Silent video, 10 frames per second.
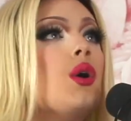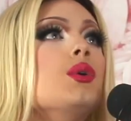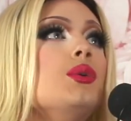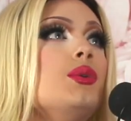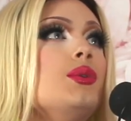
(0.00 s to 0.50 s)

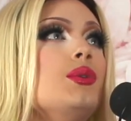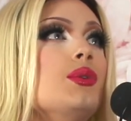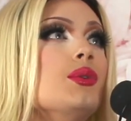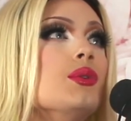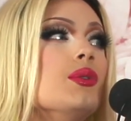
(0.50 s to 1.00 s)

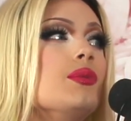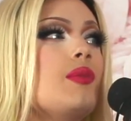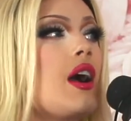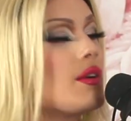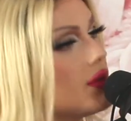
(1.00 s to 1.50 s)
Ooh,
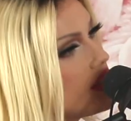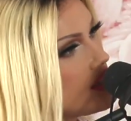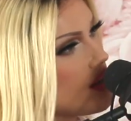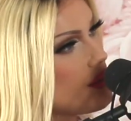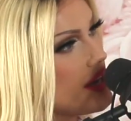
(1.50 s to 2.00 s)
hard one to
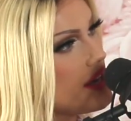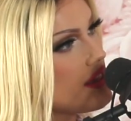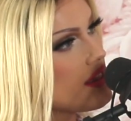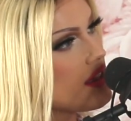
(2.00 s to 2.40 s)
start with